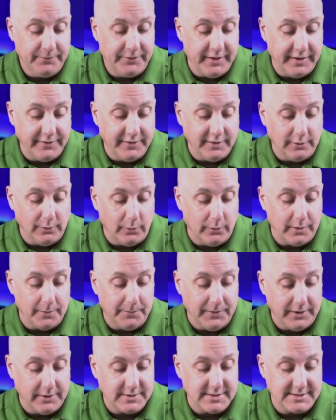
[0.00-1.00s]
Then the Lord
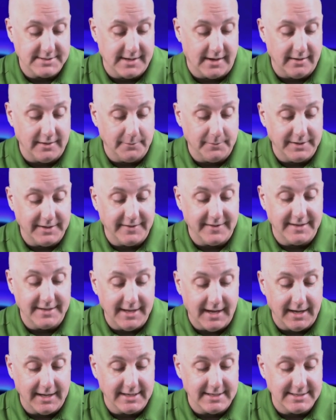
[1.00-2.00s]
appeared to Solomon in the
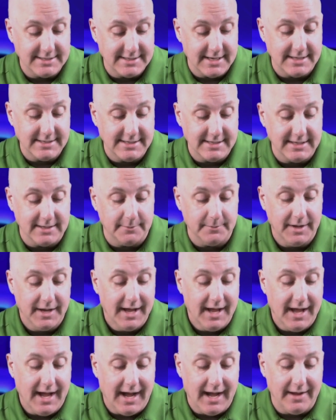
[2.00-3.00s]
night and said to him,
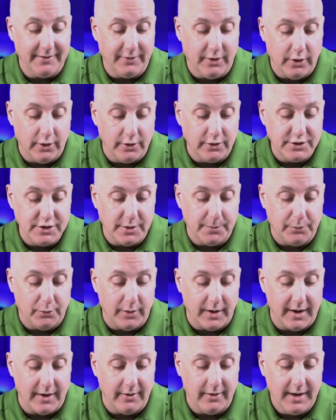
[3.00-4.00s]
I have heard your
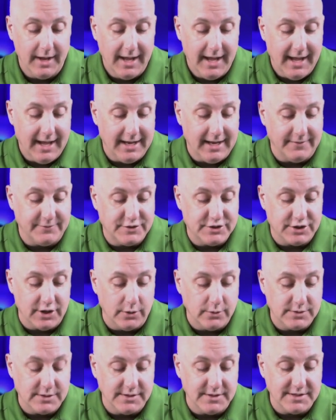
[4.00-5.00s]
prayer and have
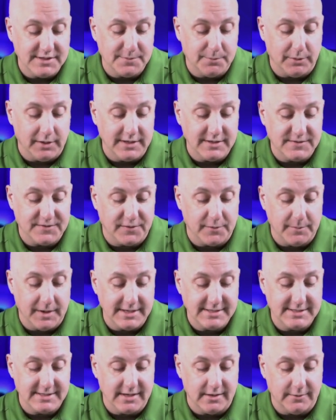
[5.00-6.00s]
chosen this place for
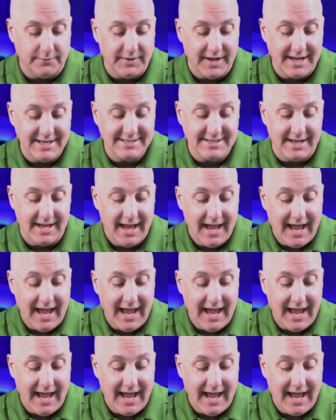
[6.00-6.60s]
myself as a